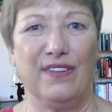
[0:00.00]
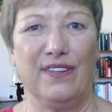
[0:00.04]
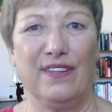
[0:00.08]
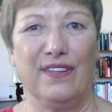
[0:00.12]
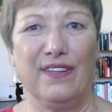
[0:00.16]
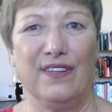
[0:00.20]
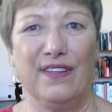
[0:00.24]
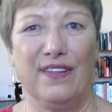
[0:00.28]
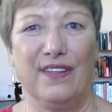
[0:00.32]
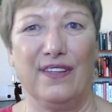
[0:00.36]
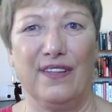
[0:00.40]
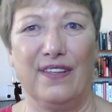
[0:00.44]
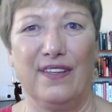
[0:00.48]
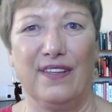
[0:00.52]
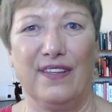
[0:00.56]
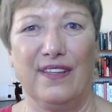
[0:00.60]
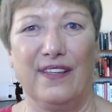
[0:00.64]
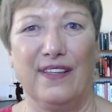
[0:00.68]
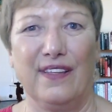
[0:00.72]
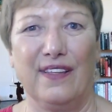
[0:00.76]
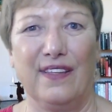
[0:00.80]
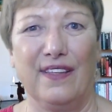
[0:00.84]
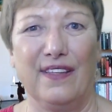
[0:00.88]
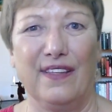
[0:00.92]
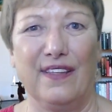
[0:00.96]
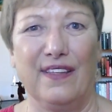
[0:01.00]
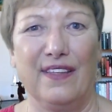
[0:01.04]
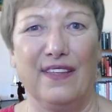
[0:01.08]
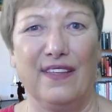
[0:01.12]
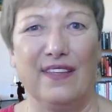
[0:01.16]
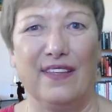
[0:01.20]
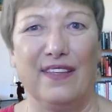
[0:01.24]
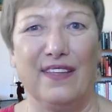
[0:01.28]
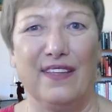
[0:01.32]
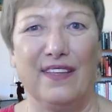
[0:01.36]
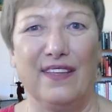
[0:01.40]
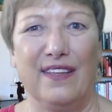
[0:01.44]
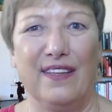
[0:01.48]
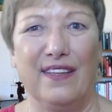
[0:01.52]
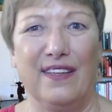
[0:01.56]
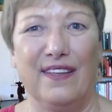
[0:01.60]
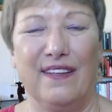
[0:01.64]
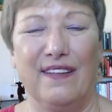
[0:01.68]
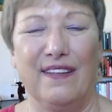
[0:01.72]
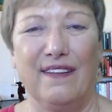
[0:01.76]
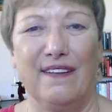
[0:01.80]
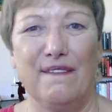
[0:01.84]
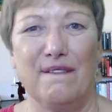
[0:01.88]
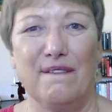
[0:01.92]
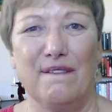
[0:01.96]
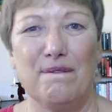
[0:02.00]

(no one is talking)